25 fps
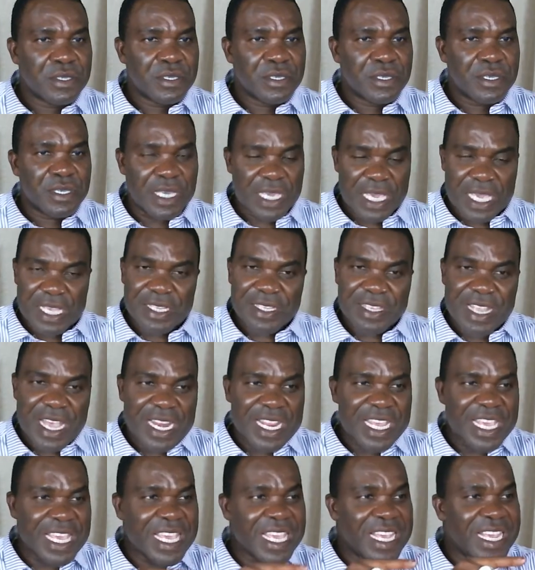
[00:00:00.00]
Instead,
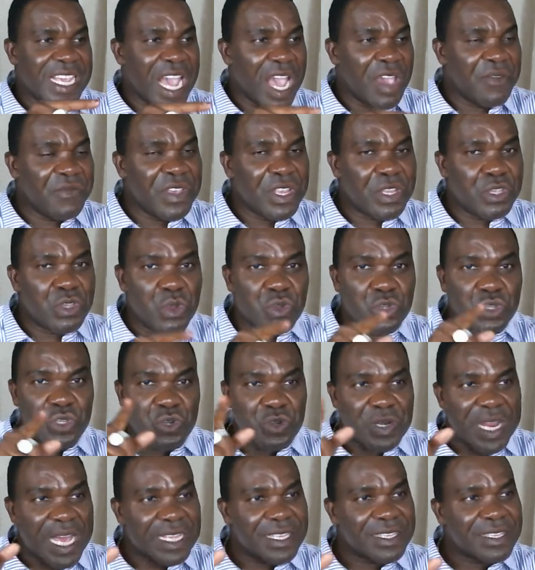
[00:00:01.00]
he gave it to
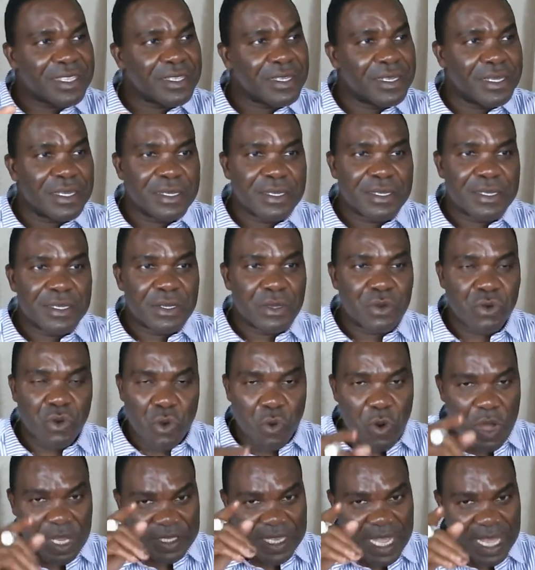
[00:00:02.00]
Judas, who
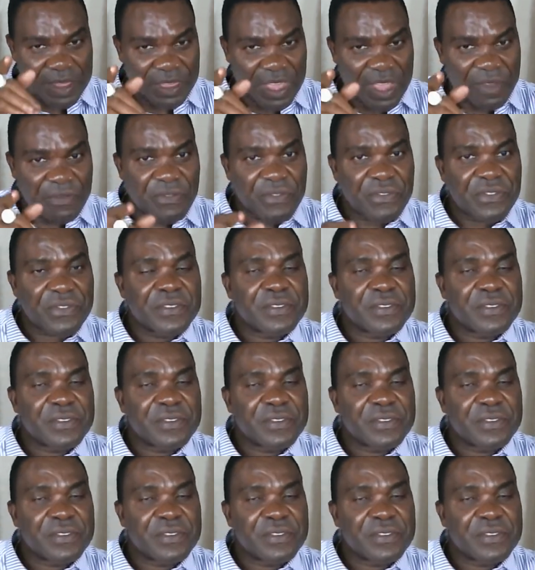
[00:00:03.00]
was a thief,